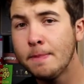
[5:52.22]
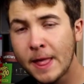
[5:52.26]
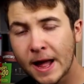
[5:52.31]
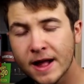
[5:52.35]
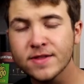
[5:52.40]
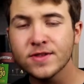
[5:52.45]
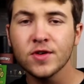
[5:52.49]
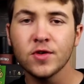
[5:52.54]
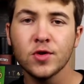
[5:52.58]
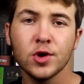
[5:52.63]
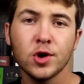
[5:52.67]

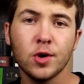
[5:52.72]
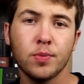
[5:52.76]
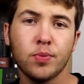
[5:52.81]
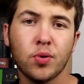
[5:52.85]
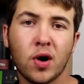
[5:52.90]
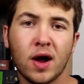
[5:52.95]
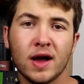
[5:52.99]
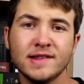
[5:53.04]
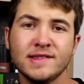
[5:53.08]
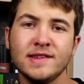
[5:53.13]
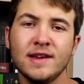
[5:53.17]
That's a little
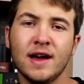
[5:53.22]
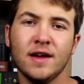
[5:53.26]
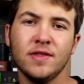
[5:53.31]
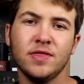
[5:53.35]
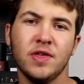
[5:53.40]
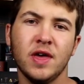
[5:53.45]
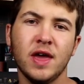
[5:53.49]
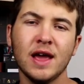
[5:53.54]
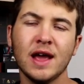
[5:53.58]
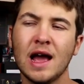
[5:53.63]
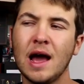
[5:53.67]
pricey, I
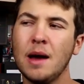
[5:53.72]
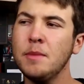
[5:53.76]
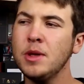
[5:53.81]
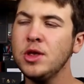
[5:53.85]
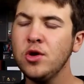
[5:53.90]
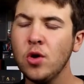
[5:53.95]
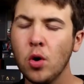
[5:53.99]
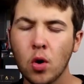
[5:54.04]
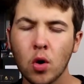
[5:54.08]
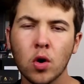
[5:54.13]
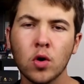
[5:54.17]
think. I
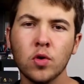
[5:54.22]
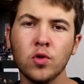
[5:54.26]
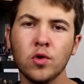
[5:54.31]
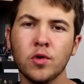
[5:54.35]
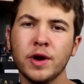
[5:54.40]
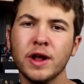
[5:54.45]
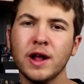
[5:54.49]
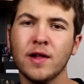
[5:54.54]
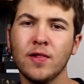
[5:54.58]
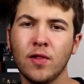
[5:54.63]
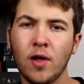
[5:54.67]
mean, you are
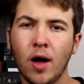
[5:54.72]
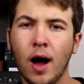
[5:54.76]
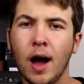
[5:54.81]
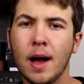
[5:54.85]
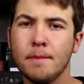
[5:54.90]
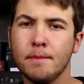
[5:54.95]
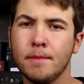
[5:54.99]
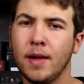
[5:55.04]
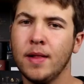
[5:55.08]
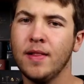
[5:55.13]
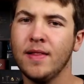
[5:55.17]
learning a
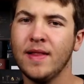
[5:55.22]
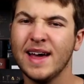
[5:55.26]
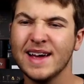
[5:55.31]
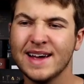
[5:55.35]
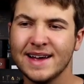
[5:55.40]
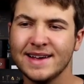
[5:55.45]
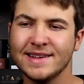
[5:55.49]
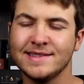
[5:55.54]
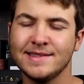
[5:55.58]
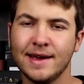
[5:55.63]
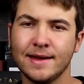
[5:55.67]
lot, but
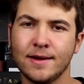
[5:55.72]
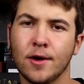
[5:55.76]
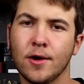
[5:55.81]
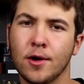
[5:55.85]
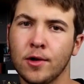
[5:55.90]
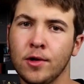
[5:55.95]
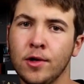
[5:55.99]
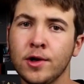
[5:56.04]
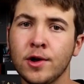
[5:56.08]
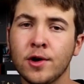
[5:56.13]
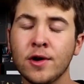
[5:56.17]
like I said
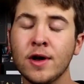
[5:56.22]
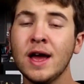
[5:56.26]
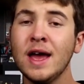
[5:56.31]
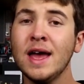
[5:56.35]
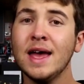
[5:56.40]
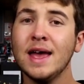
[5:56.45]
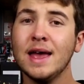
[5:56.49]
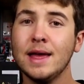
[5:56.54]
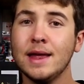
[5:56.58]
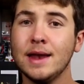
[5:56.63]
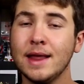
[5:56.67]
earlier,
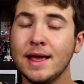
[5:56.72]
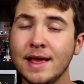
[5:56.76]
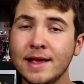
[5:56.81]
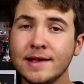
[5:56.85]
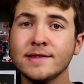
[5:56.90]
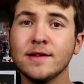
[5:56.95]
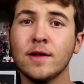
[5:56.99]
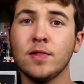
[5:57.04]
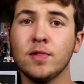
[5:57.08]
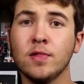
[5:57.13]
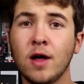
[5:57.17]
it
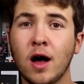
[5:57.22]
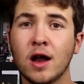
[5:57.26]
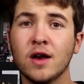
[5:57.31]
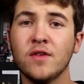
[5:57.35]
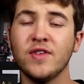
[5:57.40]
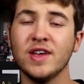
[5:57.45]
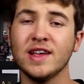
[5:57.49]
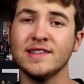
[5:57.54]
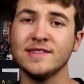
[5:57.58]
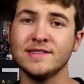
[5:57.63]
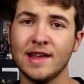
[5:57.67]
is a lot
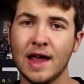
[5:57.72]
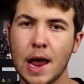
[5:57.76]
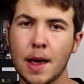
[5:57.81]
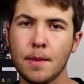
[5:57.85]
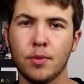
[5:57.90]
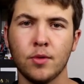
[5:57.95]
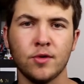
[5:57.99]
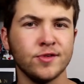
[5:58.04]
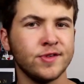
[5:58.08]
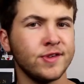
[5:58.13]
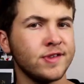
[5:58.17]
of
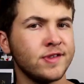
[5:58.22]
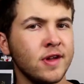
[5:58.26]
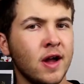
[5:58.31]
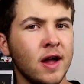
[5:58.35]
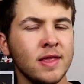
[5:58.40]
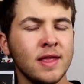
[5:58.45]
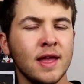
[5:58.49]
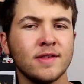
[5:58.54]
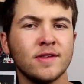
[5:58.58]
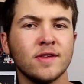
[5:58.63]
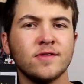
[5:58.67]
examples. It's
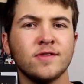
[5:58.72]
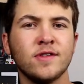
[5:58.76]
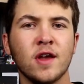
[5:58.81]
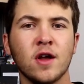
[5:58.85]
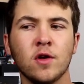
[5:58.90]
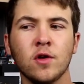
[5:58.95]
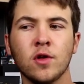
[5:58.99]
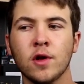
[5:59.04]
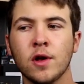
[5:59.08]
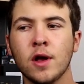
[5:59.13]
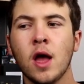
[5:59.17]
not
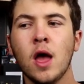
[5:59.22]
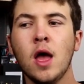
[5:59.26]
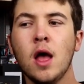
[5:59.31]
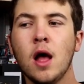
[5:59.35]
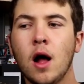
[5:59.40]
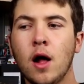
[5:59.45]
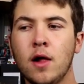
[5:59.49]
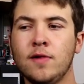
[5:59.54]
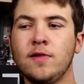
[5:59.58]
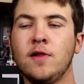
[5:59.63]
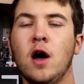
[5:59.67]
necessarily
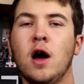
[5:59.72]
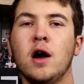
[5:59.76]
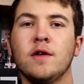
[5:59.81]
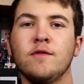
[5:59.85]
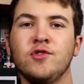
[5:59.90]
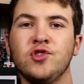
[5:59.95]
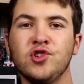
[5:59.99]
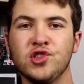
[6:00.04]
a lot of